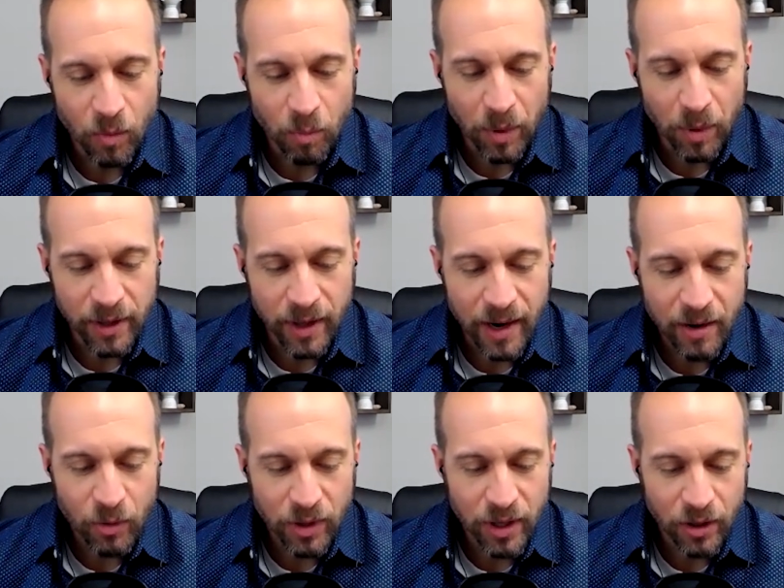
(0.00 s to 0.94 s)
But then I
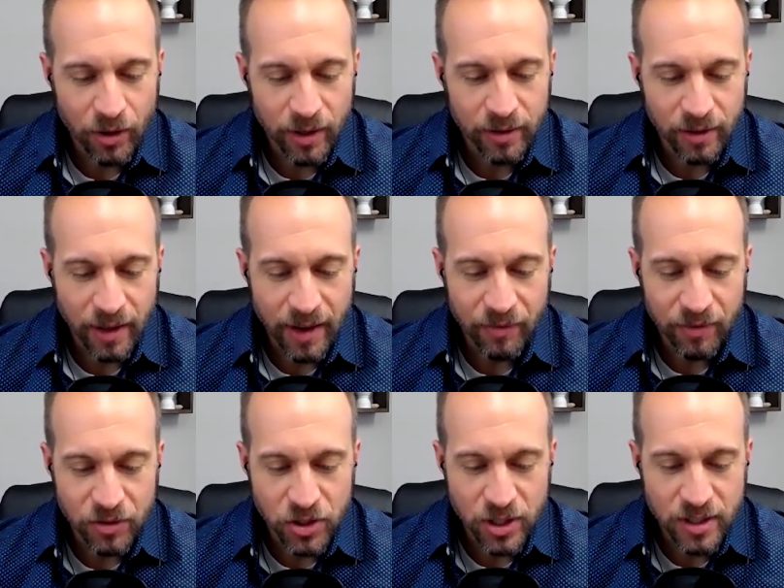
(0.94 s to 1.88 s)
really look at the life
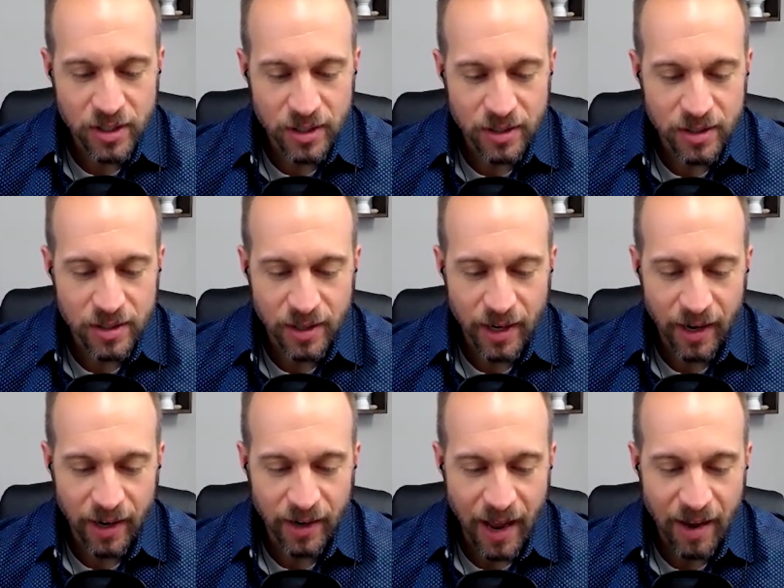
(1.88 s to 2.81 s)
of Jesus,
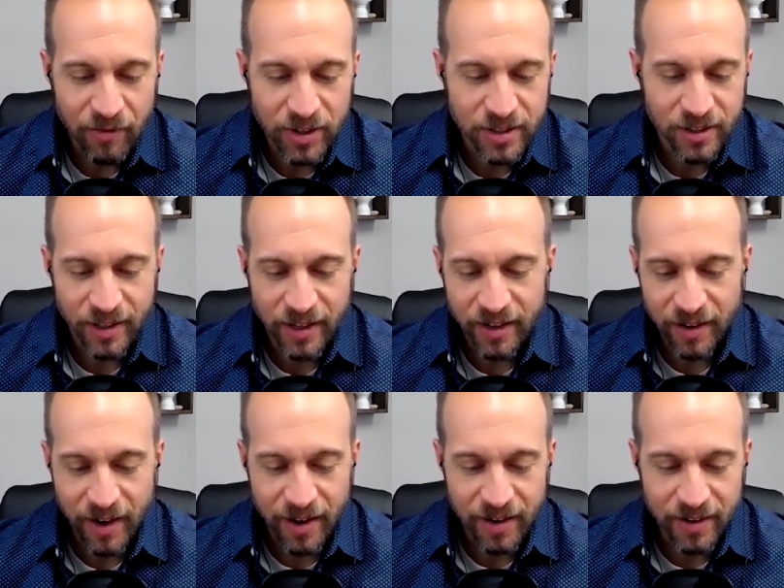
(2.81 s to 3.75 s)
and
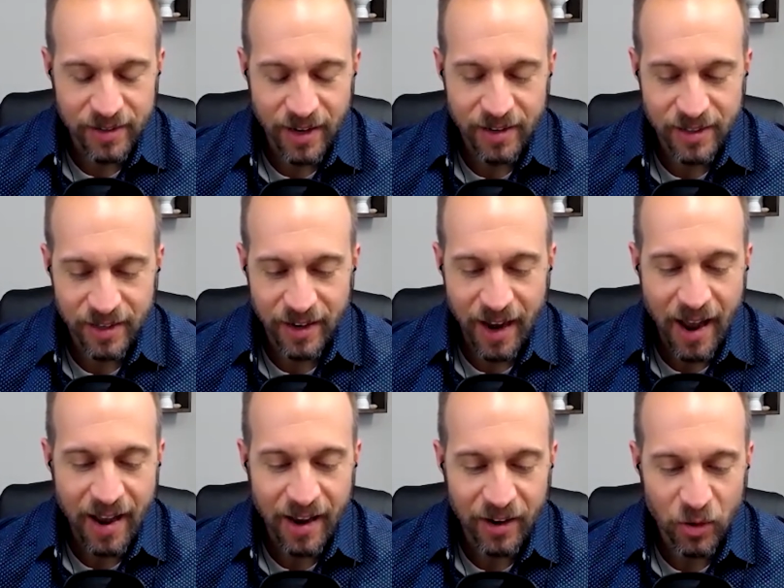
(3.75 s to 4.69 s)
obviously as a
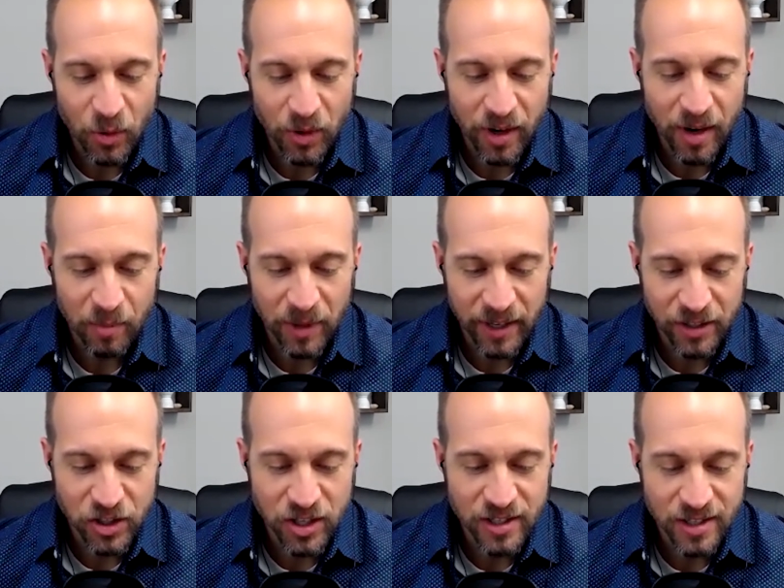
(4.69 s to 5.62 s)
guy growing up, like,
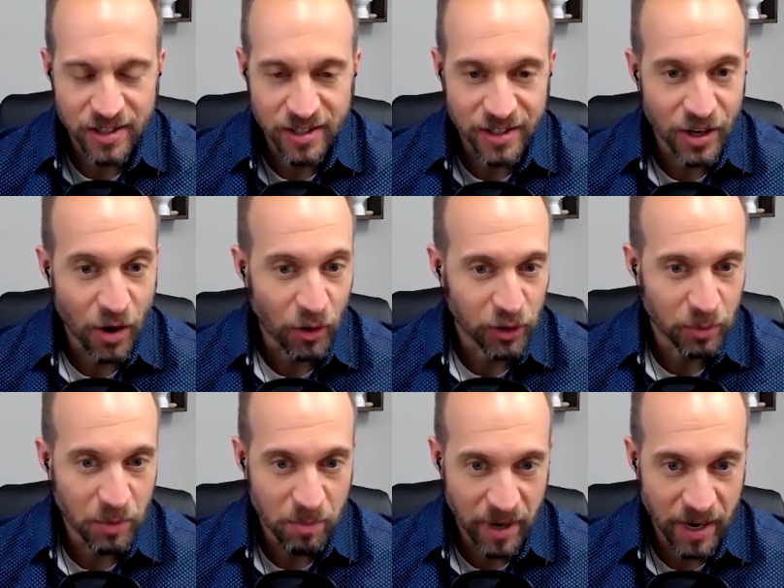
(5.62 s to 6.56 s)
Jesus is the
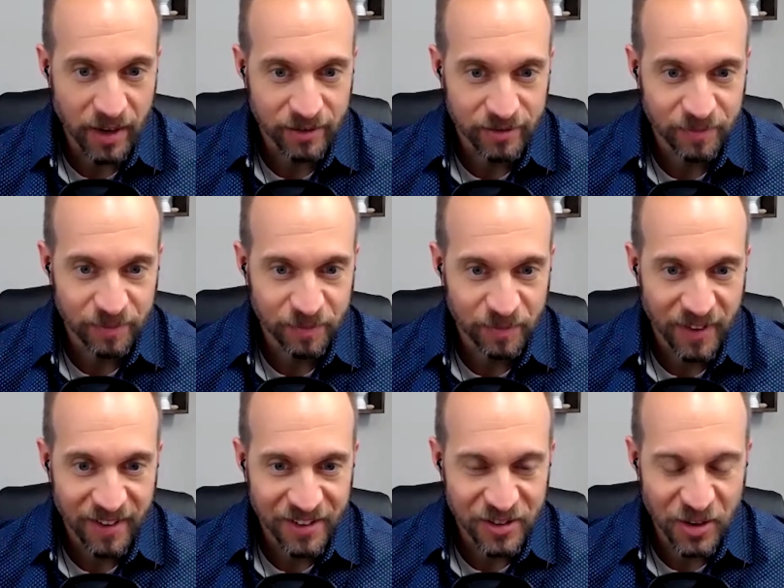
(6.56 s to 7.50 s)
ultimate man.
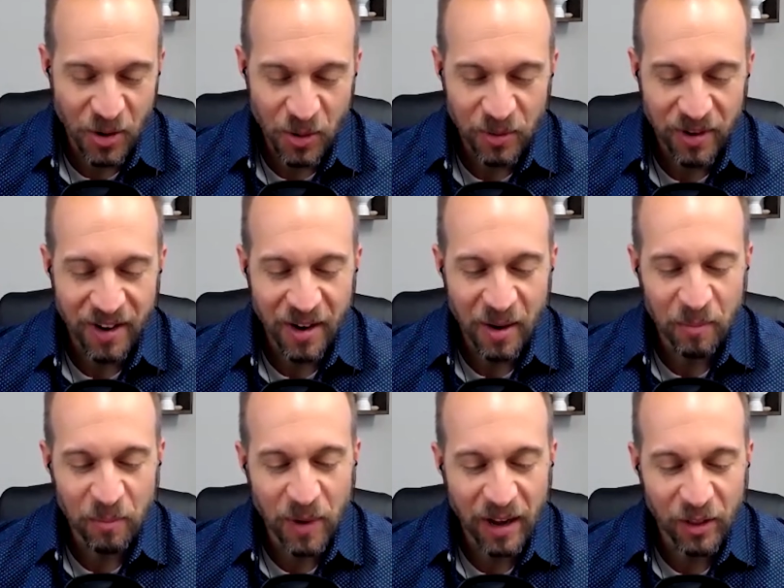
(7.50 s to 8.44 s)
So
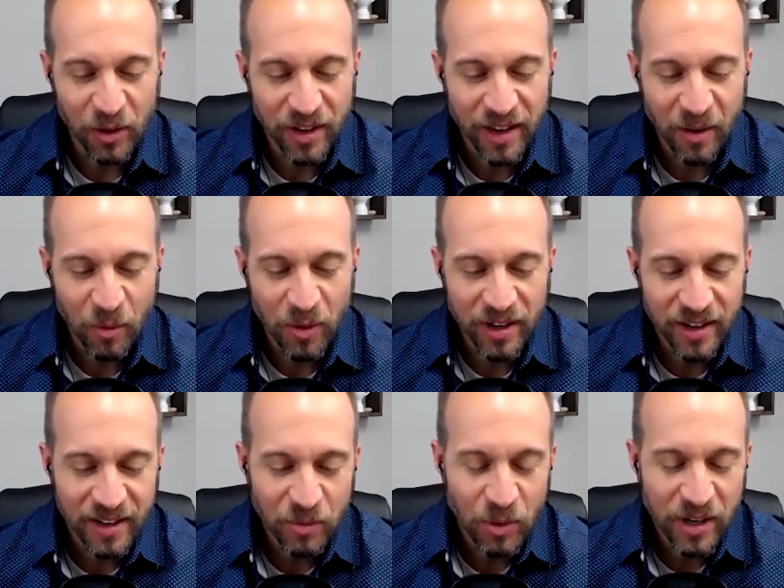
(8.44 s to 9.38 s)
I look at what
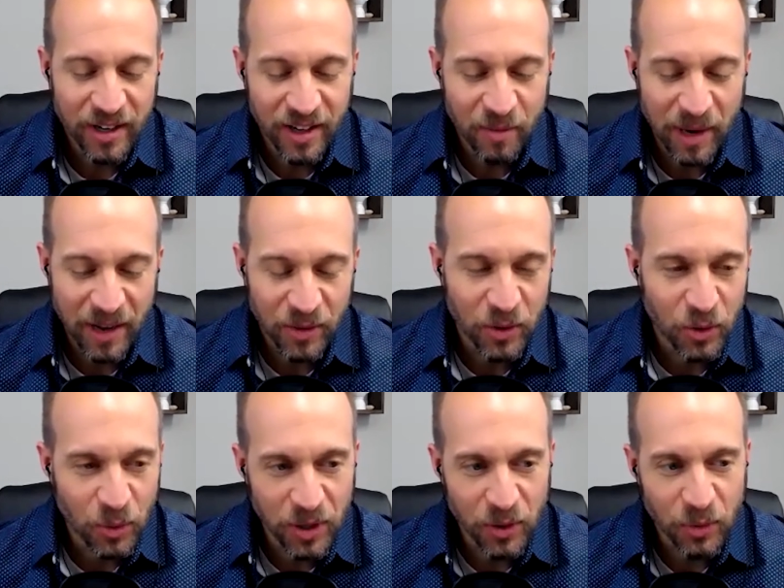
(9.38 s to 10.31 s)
he did in Matthew
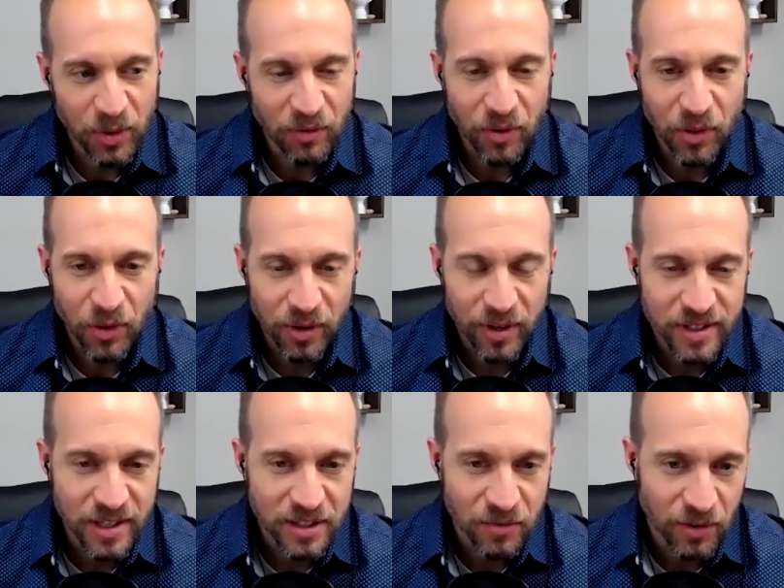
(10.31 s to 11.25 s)
23 for
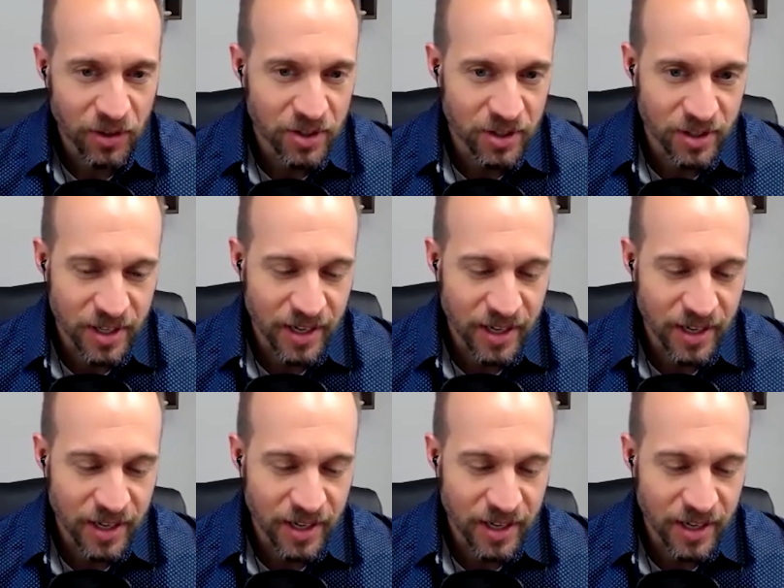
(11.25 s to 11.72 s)
36 verses.